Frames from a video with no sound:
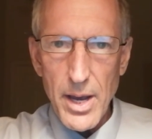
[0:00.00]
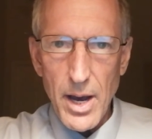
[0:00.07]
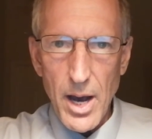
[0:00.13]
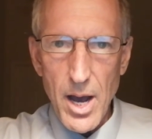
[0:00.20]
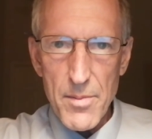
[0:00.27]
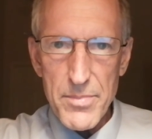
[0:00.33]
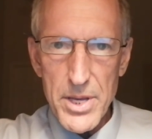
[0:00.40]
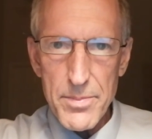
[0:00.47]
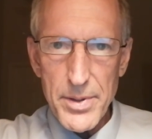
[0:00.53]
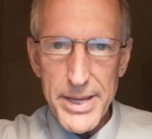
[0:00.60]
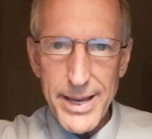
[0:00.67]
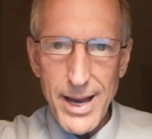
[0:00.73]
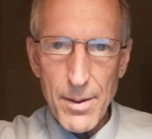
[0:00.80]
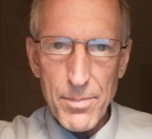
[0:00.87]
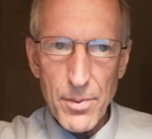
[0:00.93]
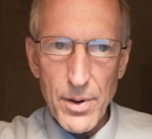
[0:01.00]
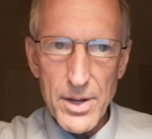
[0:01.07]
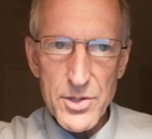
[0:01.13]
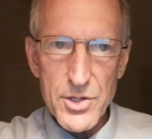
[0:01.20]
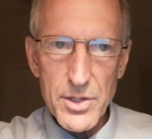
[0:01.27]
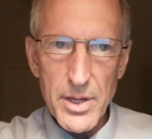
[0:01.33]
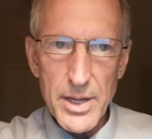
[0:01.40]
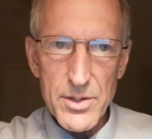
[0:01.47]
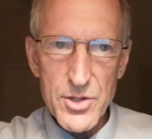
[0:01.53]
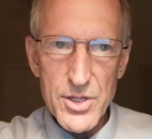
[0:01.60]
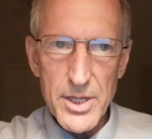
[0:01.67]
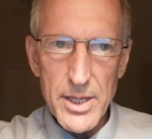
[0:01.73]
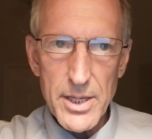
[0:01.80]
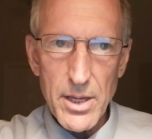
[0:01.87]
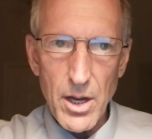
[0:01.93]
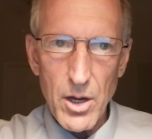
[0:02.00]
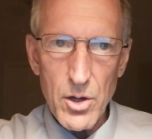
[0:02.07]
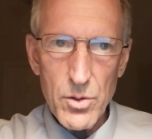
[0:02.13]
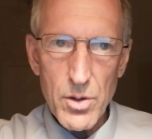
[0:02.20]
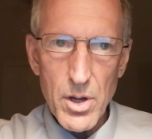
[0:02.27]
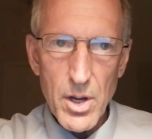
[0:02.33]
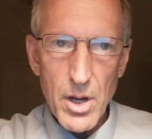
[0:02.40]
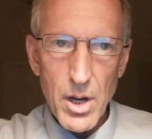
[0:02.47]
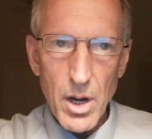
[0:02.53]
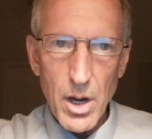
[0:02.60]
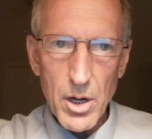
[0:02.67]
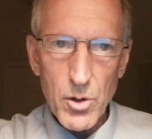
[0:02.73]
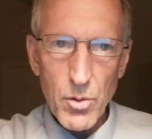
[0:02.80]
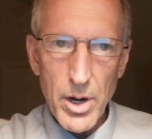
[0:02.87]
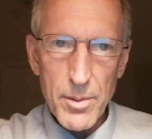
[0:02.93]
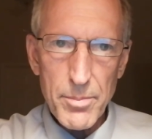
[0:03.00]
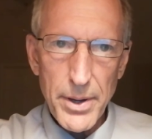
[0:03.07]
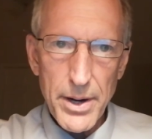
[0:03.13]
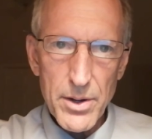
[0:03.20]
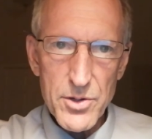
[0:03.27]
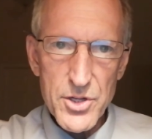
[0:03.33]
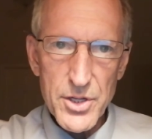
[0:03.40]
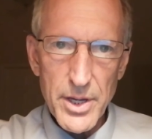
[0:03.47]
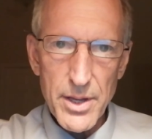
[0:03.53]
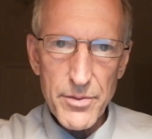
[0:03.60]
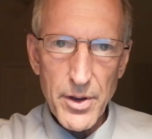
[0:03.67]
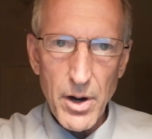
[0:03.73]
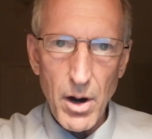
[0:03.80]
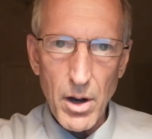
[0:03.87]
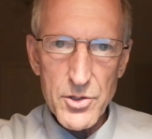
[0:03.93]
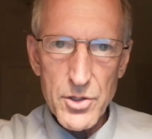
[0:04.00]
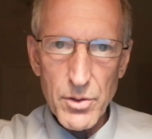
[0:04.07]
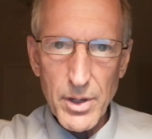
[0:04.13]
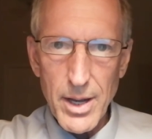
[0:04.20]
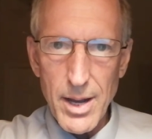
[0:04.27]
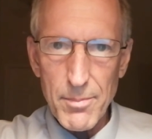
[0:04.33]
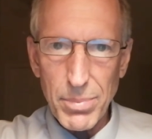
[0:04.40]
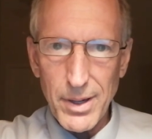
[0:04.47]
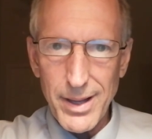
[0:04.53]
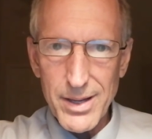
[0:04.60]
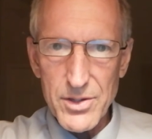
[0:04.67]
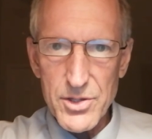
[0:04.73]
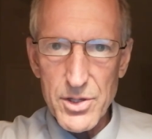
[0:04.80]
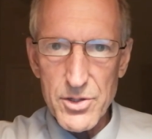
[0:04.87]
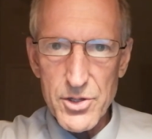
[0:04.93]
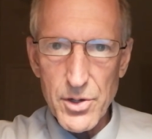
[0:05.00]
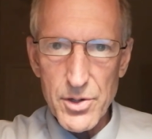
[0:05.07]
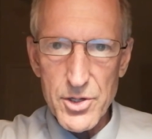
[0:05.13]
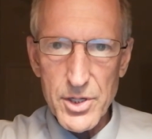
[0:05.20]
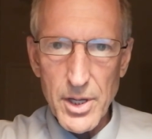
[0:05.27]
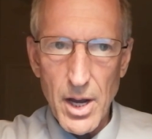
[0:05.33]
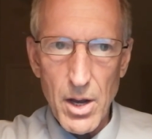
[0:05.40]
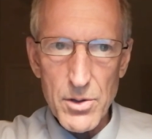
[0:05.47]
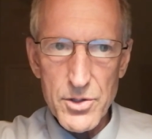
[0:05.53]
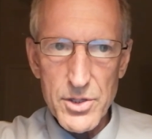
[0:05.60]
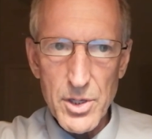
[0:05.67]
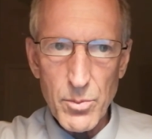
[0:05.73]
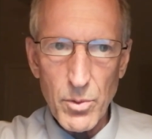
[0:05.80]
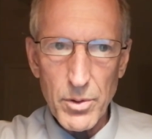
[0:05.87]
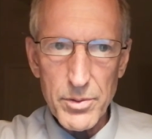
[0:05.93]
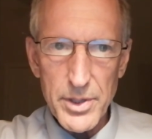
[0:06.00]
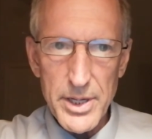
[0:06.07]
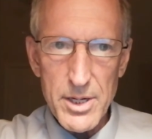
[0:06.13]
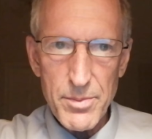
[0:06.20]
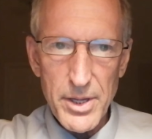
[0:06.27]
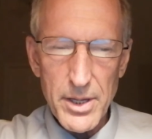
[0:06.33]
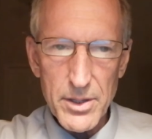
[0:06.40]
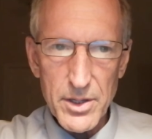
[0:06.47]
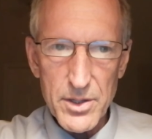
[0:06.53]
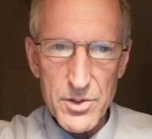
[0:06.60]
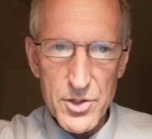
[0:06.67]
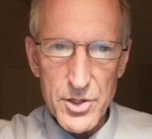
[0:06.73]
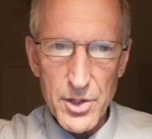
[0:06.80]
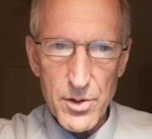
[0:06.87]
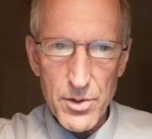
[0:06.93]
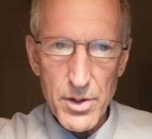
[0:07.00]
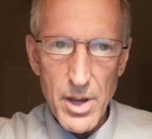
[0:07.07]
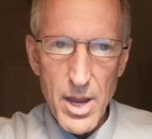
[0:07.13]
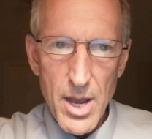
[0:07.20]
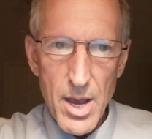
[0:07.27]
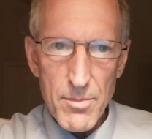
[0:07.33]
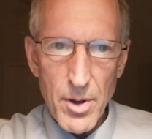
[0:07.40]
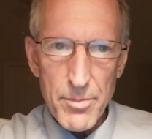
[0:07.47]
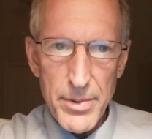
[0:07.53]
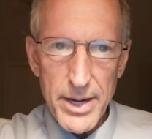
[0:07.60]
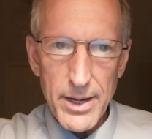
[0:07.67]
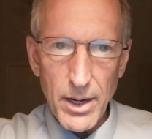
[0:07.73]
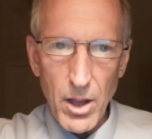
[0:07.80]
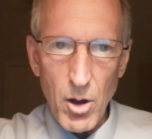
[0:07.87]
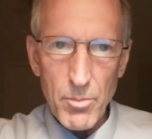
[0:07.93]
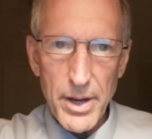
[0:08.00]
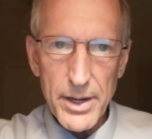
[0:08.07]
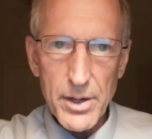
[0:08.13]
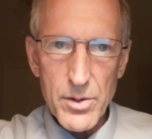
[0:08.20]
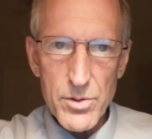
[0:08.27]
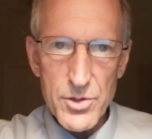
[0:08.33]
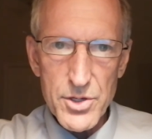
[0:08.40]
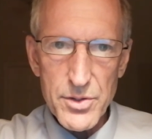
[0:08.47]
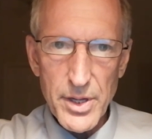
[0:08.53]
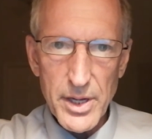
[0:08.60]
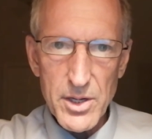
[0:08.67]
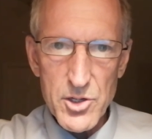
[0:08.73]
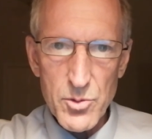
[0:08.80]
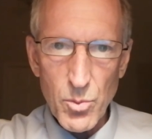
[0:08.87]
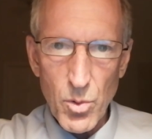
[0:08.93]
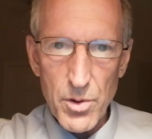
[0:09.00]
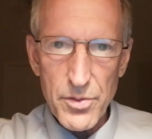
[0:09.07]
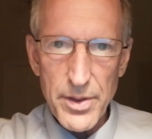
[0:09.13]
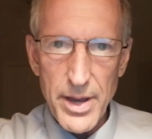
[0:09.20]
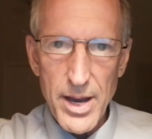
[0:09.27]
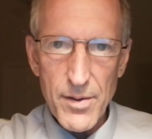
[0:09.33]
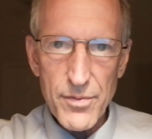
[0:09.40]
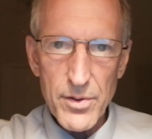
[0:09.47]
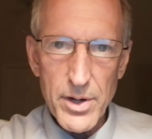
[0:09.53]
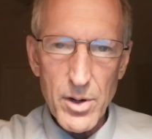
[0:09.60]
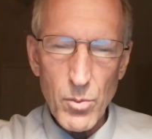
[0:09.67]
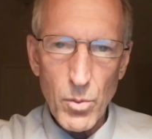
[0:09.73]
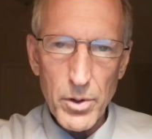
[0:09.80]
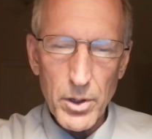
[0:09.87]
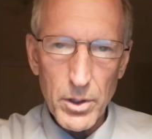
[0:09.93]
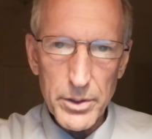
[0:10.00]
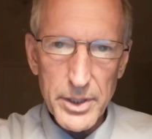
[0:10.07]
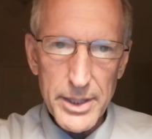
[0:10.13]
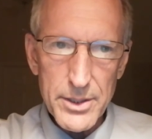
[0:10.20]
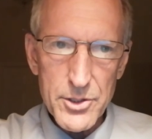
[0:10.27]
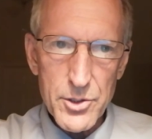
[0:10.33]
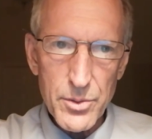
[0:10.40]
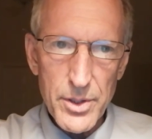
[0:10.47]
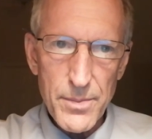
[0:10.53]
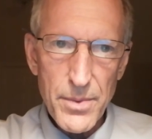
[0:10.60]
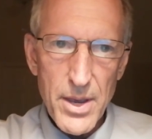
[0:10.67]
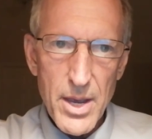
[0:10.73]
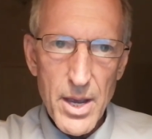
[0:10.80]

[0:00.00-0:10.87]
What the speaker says: BPI President and CEO Greg Baer said there are also complex, serious costs that will need to be considered, but many lawmakers think it's worth the effort and want to look into it.